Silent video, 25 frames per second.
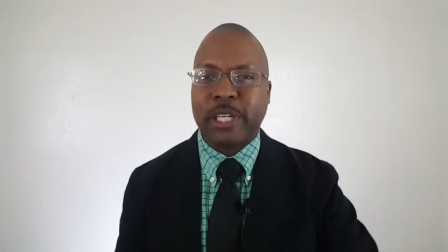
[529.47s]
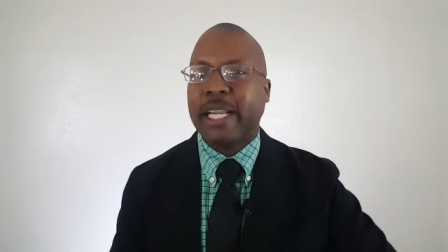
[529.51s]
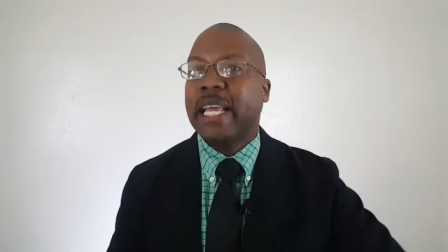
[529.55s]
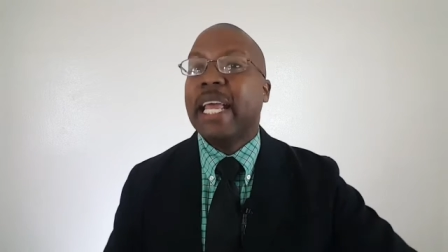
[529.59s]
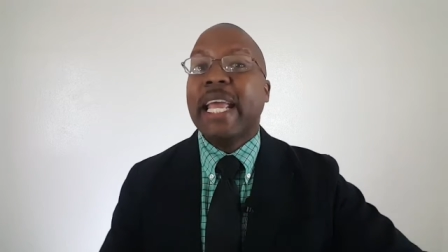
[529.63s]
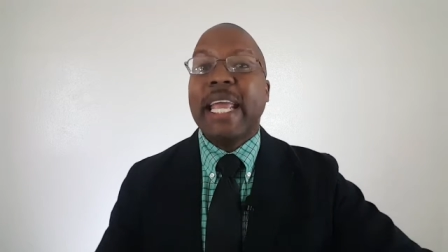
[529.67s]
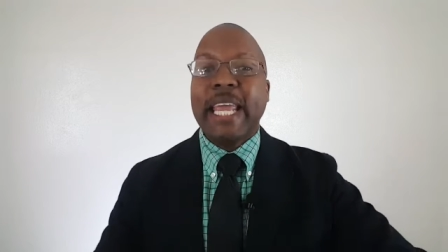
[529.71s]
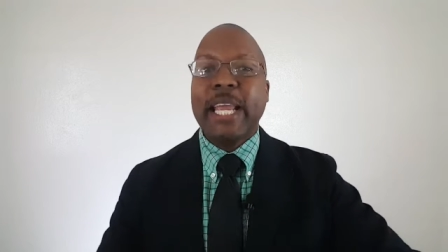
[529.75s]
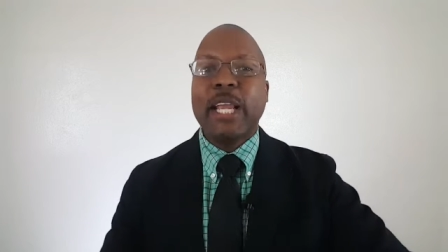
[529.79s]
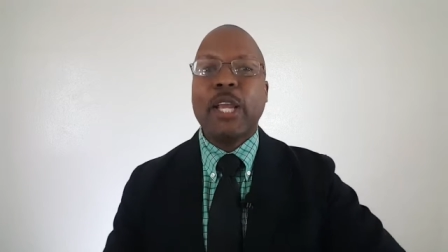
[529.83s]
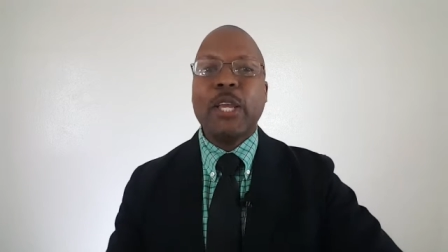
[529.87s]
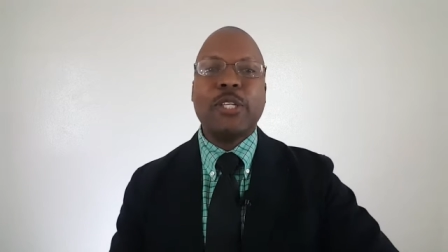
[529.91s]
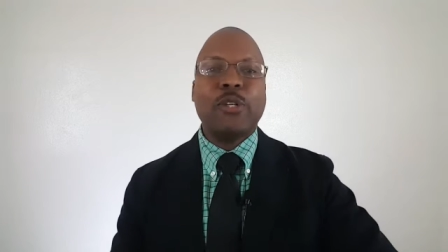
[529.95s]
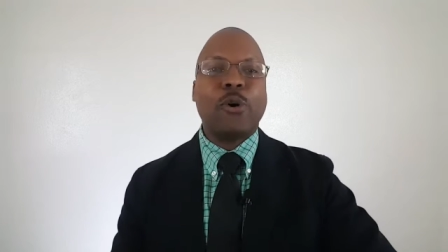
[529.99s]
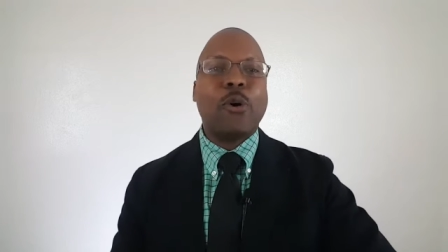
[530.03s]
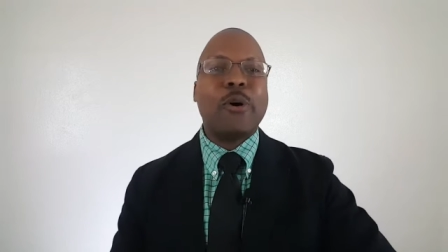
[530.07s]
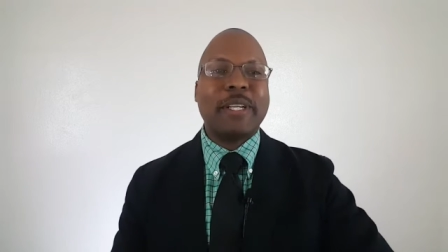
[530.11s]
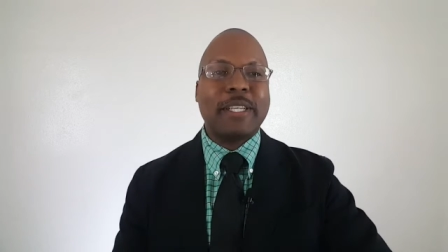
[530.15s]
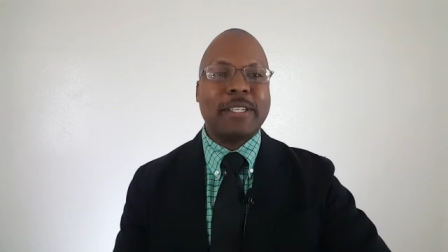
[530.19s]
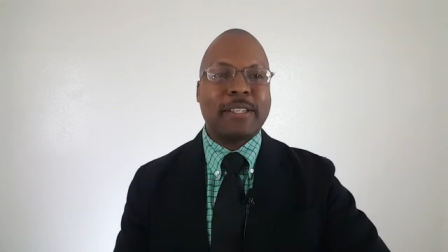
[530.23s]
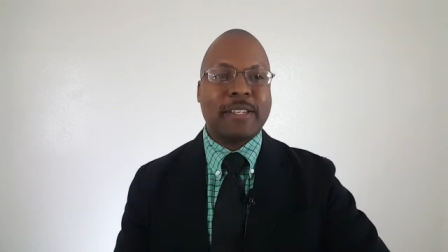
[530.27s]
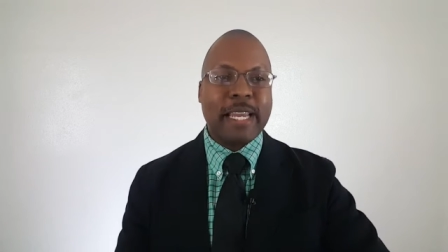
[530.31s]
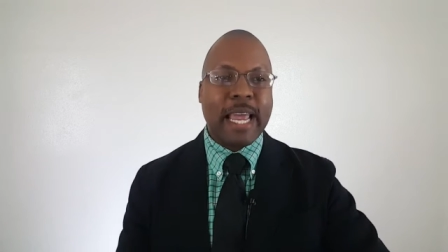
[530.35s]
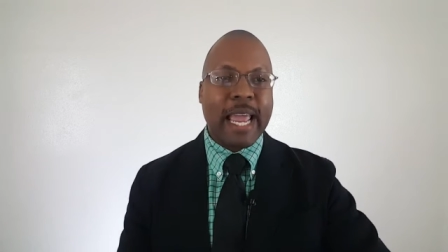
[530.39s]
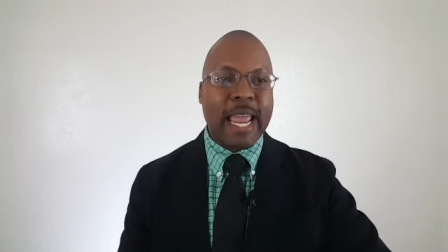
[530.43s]
He goes on
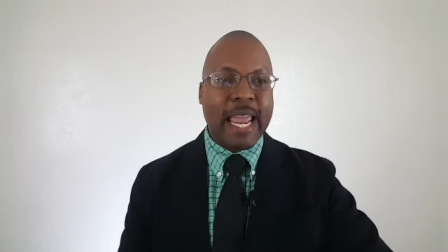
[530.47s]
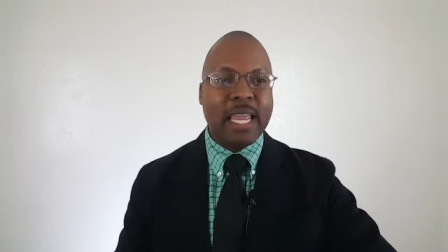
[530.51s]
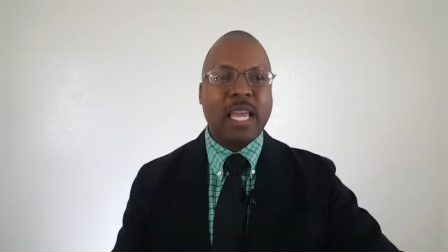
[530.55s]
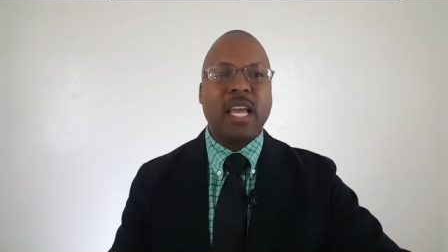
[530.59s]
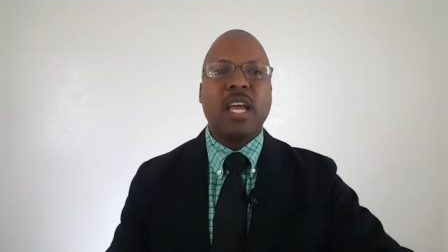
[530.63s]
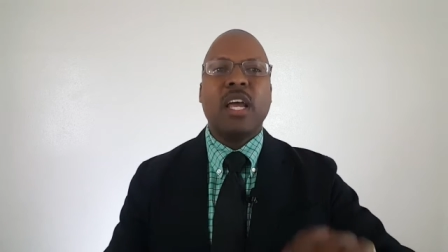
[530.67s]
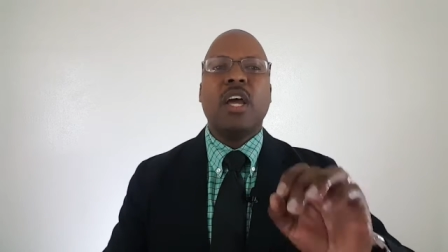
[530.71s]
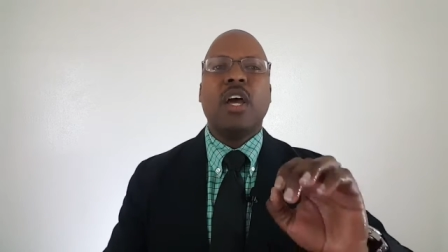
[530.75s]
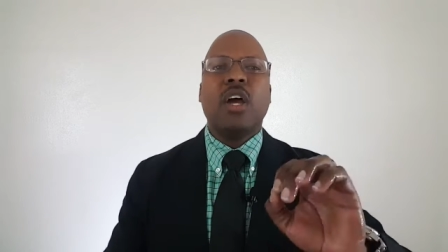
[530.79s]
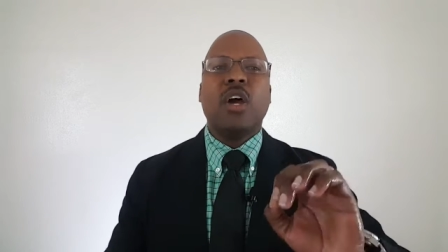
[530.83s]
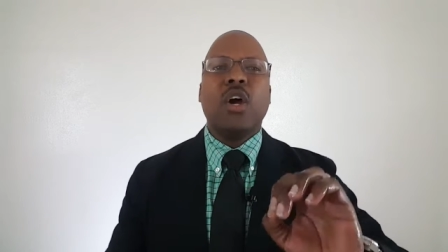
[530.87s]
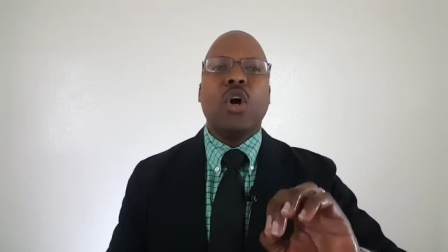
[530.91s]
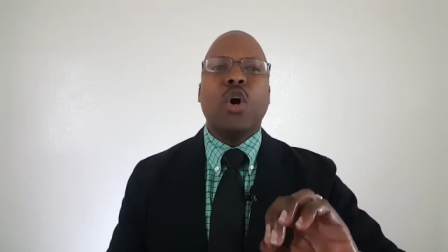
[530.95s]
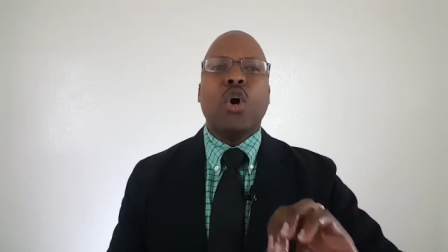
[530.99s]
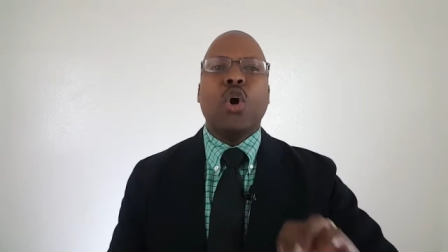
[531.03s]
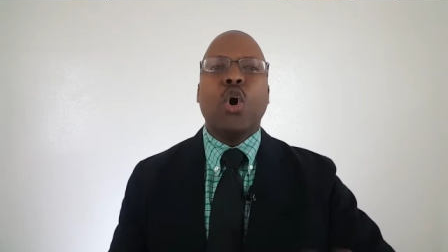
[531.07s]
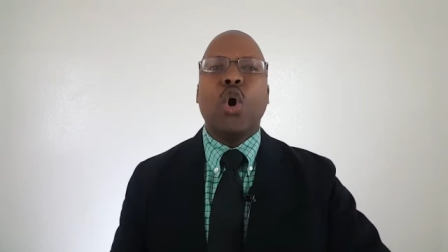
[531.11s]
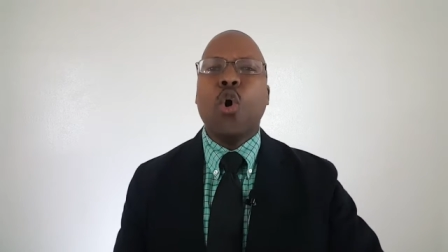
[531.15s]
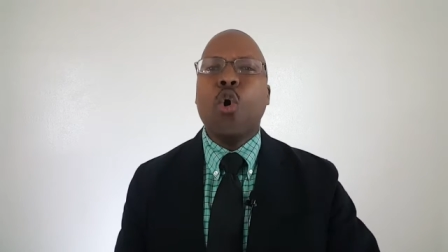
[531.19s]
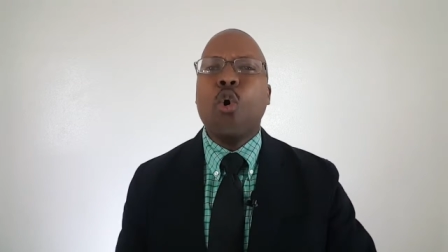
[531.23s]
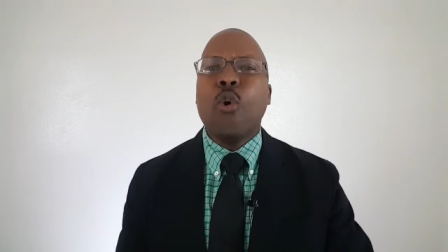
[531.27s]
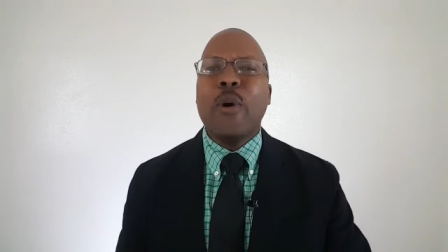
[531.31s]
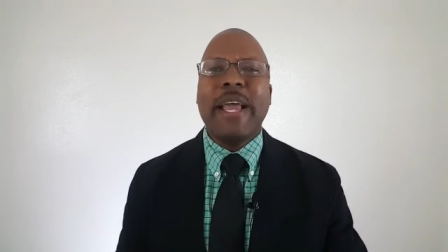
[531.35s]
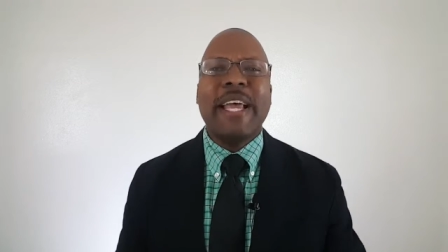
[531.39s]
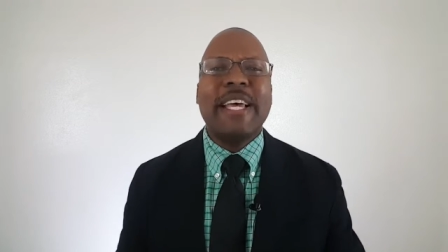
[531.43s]
to say,
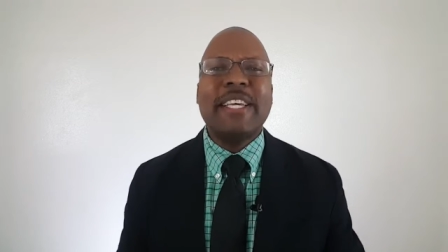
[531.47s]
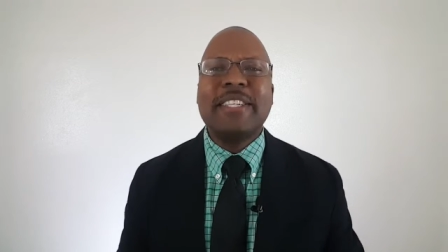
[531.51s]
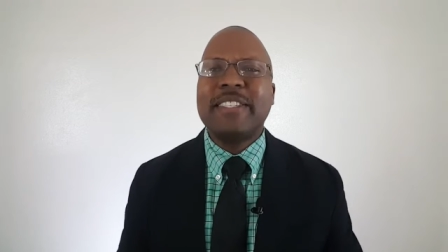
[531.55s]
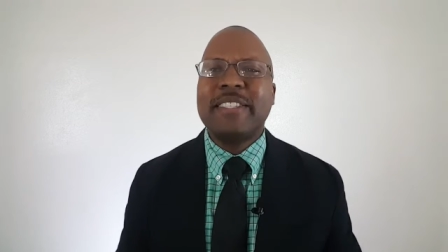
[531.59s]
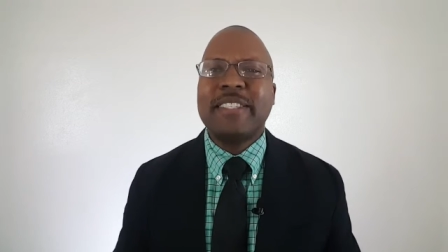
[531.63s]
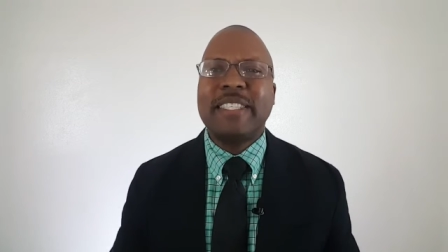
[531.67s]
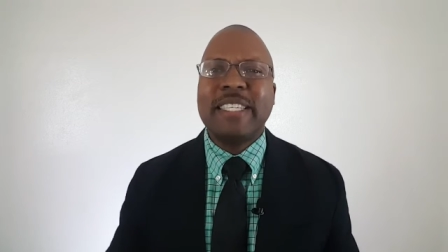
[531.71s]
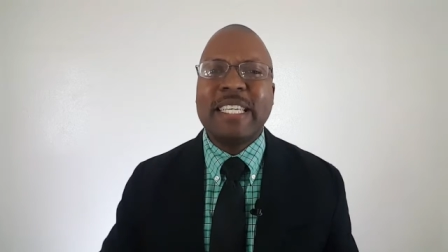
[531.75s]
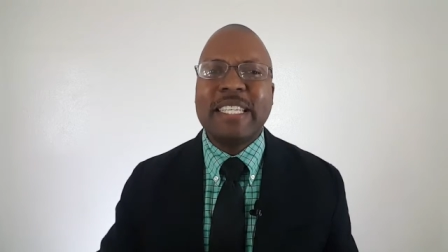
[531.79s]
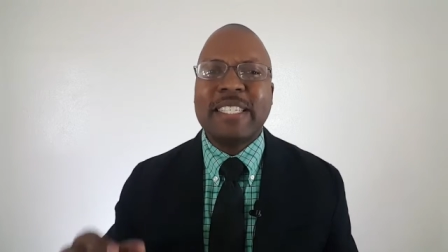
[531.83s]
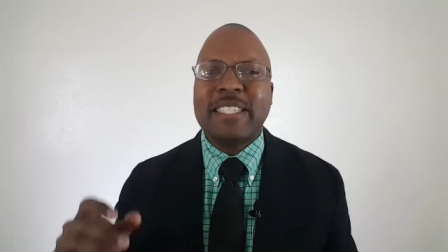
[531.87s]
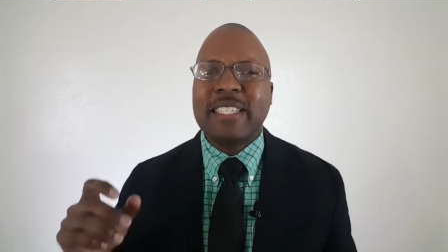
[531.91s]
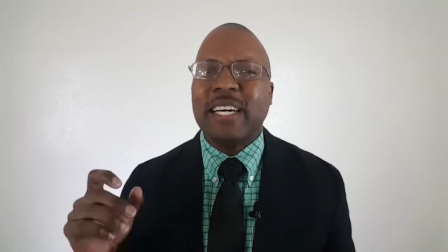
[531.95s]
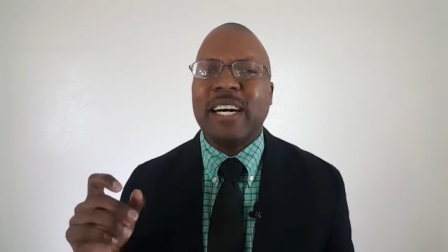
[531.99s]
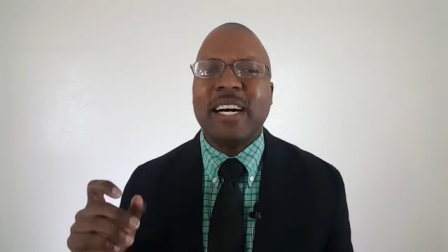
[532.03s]
who is this